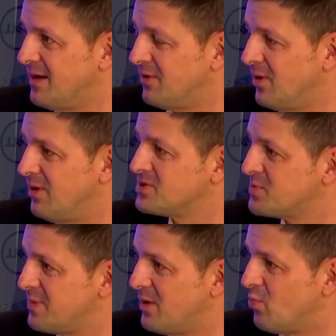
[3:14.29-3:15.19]
That will
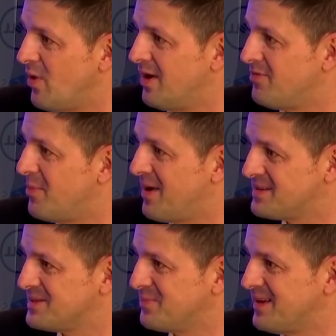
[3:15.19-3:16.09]
also be one of the
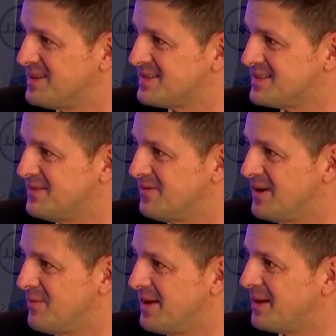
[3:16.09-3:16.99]
puzzle pieces and
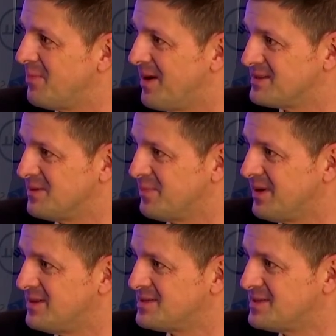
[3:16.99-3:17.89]
fundamental puzzle
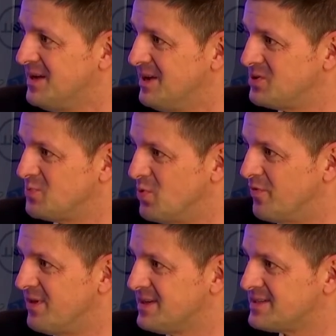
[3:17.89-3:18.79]
piece to
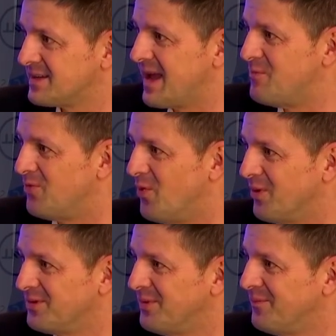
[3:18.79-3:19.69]
move this game
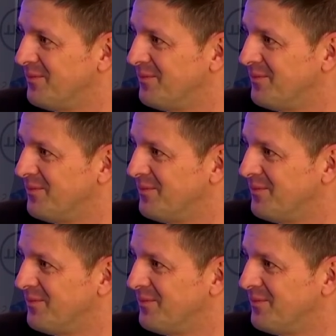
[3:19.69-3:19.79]
forward.